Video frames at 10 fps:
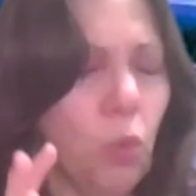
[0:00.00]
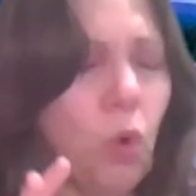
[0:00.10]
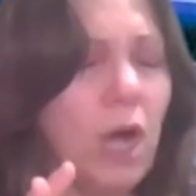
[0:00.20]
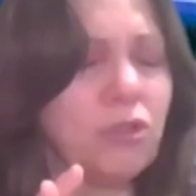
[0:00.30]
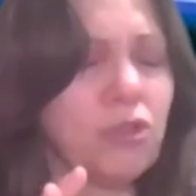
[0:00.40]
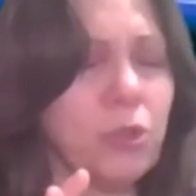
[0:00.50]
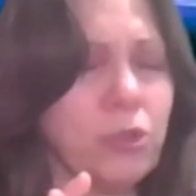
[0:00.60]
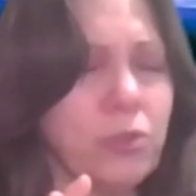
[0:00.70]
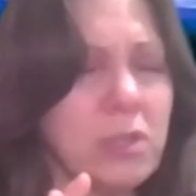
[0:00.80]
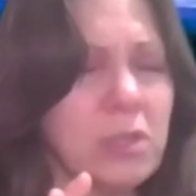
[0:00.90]

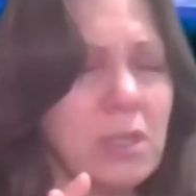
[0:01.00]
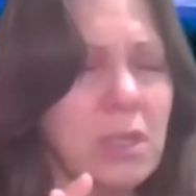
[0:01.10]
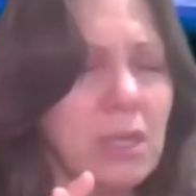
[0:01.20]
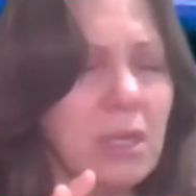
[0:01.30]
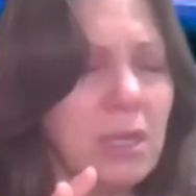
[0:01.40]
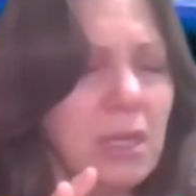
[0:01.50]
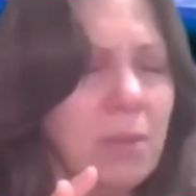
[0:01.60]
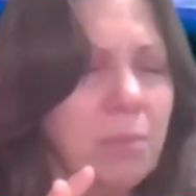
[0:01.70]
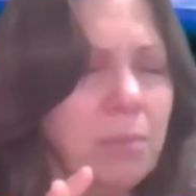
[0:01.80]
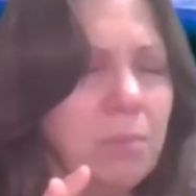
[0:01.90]
watchers,
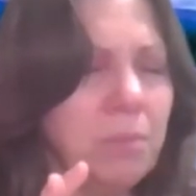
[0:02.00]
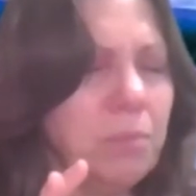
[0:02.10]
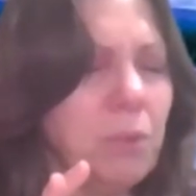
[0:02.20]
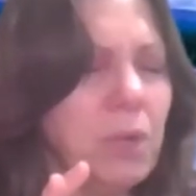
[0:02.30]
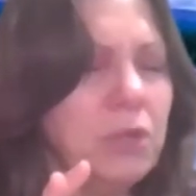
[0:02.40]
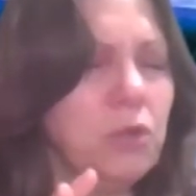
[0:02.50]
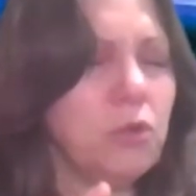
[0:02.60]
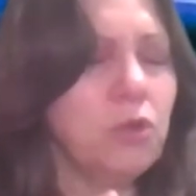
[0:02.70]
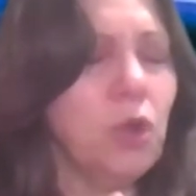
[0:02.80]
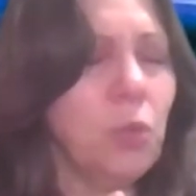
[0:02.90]
but
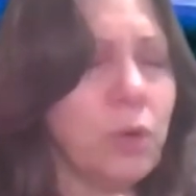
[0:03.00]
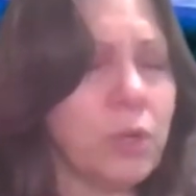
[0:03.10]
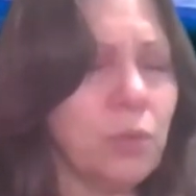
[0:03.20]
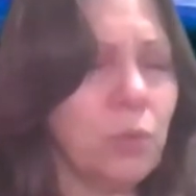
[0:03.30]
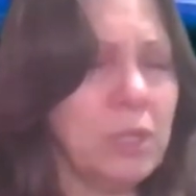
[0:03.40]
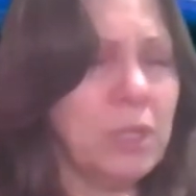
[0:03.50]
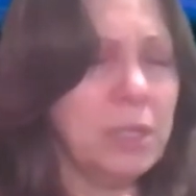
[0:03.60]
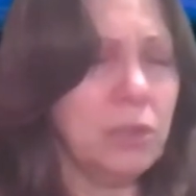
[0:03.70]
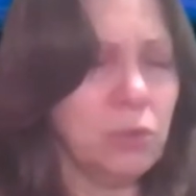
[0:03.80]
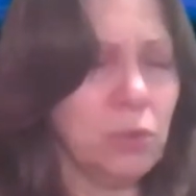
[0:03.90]
no one would
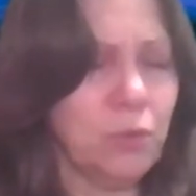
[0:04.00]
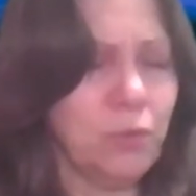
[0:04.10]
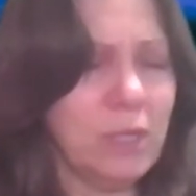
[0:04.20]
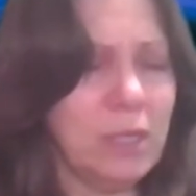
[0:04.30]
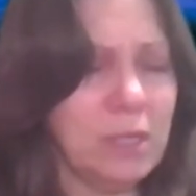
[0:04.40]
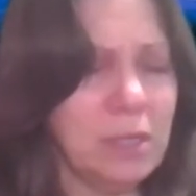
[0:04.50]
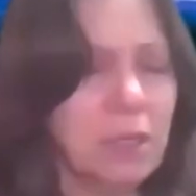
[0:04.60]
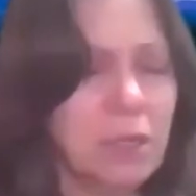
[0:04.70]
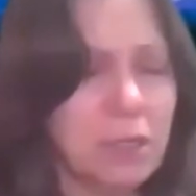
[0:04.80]
intervene.